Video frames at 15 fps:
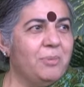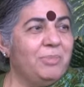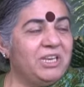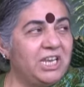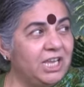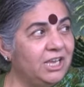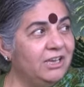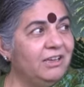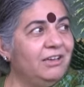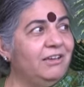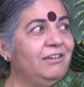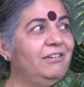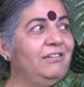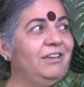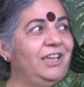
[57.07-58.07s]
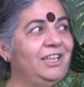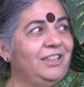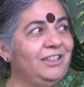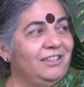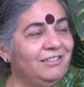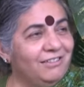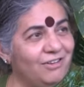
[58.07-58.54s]
But here
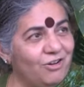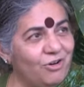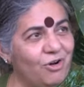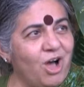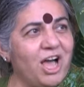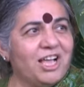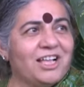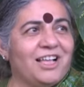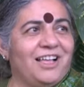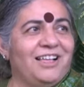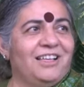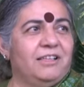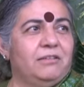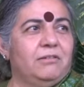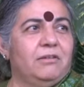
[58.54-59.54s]
in Oaxaca,